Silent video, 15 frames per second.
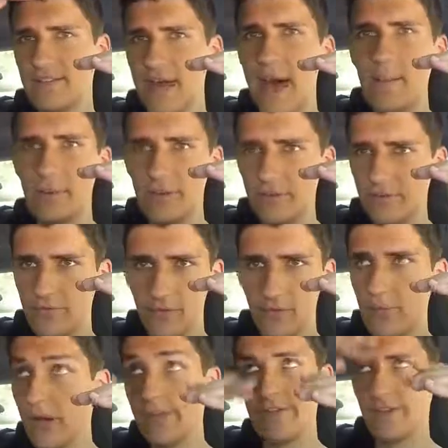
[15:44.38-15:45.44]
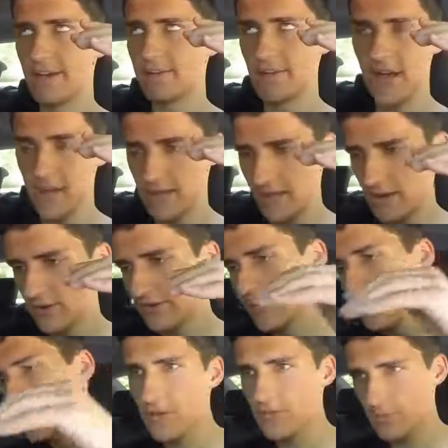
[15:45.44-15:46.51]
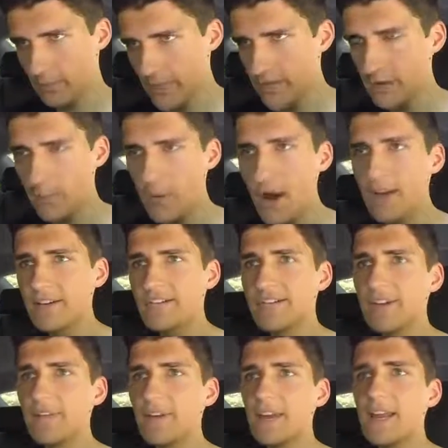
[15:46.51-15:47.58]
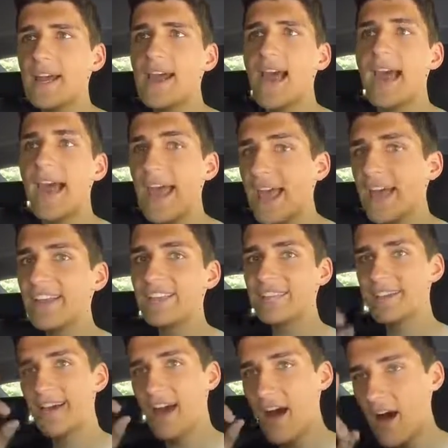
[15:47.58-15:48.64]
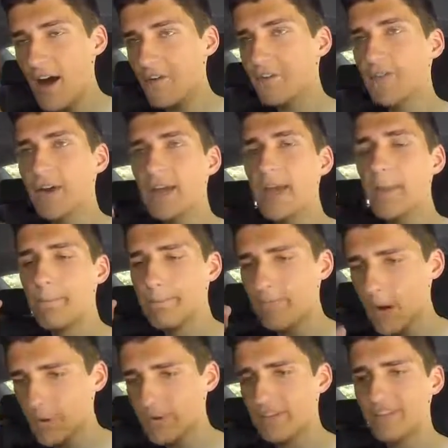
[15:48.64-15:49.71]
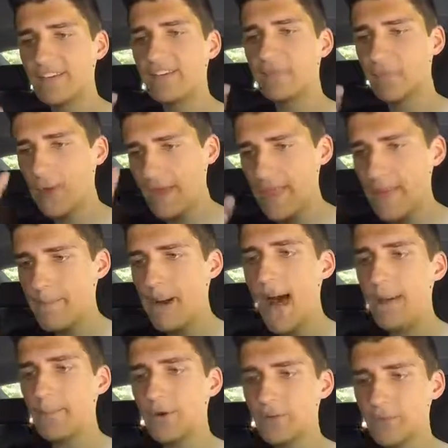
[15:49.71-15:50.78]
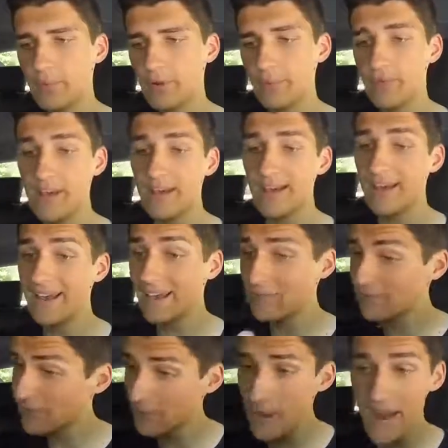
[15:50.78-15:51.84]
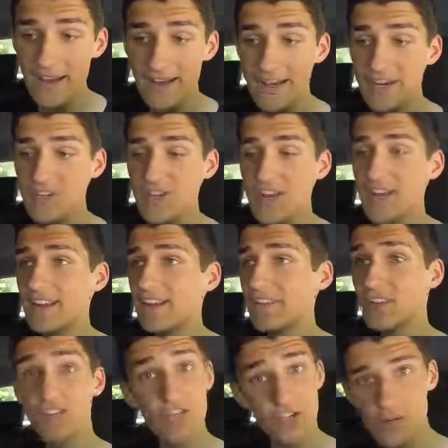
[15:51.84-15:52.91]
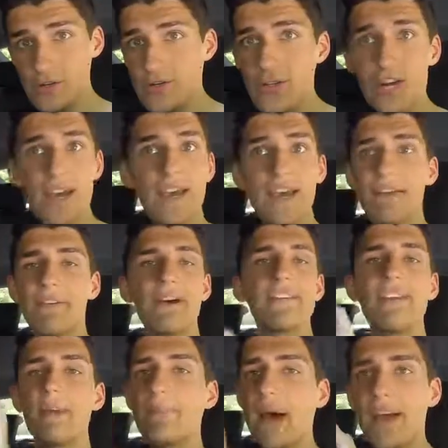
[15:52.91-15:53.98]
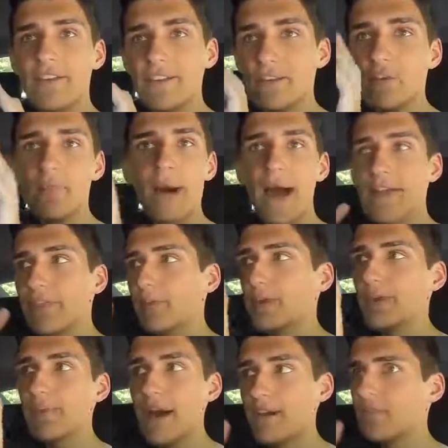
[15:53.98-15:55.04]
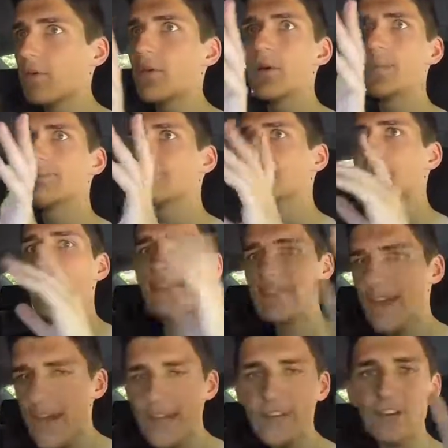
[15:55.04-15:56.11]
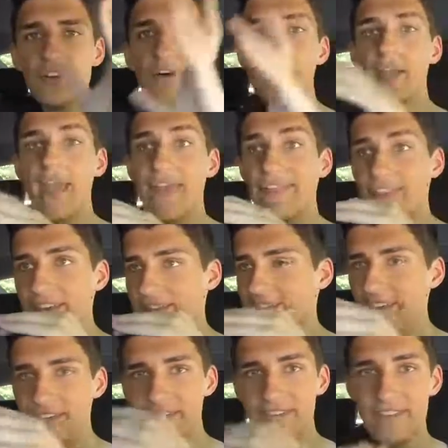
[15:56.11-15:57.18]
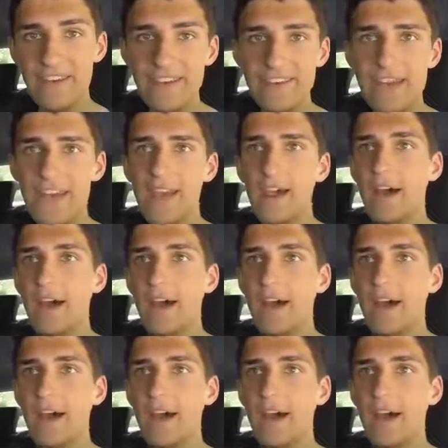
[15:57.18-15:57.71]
established for months, if not years. So making your products different and offering bonuses when they buy multiples. For my niche, it is huge. If I say buy 2, buy 3, buy 4, buy 10, you know, get this, this, and this,